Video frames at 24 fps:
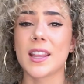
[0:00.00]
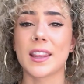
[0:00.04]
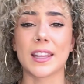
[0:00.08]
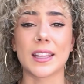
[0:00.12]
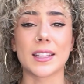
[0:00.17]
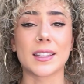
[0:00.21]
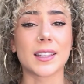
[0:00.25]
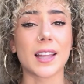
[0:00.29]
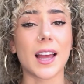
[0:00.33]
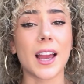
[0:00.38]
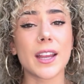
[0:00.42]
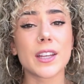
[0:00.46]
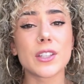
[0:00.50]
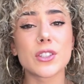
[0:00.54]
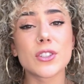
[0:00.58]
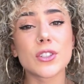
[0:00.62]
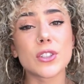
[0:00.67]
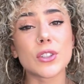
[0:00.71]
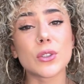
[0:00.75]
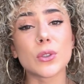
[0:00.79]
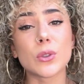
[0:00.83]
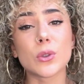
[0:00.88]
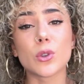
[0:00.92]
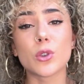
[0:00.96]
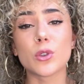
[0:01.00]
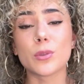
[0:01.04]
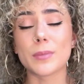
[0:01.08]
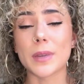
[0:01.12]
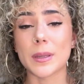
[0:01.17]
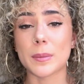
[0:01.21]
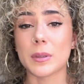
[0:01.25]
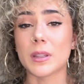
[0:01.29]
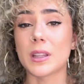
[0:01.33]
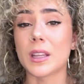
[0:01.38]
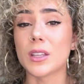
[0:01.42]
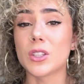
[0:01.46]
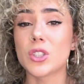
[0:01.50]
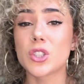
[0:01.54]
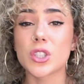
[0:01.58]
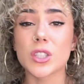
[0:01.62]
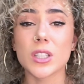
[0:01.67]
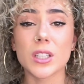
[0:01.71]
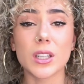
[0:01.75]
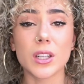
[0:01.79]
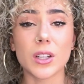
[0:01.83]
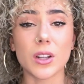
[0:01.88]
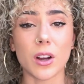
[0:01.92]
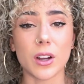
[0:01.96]
They lied to you, maybe they
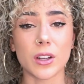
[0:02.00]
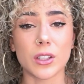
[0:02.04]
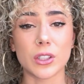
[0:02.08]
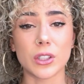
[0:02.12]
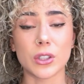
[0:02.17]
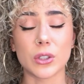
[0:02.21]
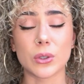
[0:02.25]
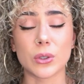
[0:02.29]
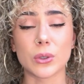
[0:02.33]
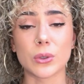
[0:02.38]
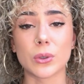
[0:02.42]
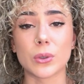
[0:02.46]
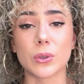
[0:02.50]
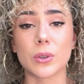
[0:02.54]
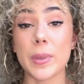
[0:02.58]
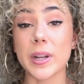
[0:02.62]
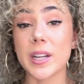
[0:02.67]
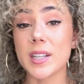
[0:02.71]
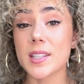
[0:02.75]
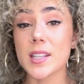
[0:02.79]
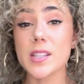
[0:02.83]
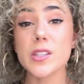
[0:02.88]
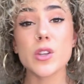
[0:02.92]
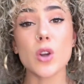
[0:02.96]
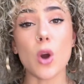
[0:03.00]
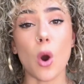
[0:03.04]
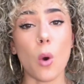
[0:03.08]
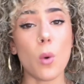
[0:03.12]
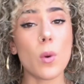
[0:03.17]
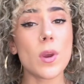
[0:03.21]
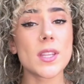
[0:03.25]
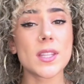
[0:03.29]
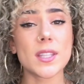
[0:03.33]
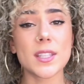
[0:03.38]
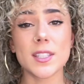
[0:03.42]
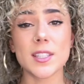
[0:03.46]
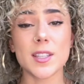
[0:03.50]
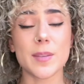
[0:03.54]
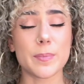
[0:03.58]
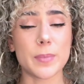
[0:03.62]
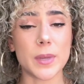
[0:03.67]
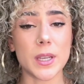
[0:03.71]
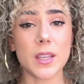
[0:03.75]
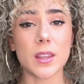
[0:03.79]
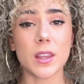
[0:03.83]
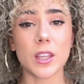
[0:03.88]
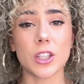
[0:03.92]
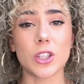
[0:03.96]
cheated on you, but it doesn't always need to
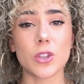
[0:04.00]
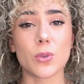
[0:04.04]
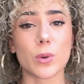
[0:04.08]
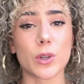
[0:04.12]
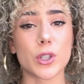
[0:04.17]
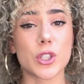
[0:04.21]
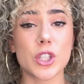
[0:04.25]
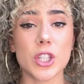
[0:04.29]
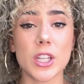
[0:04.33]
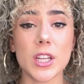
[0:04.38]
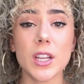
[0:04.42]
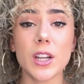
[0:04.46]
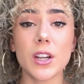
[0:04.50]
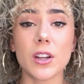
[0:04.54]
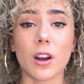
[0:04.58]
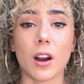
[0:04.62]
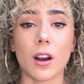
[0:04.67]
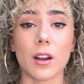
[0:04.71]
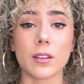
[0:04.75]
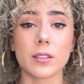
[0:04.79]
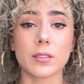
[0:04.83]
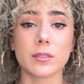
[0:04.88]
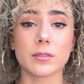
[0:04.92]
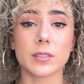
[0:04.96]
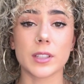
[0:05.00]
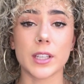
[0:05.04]
be that you were cheated on.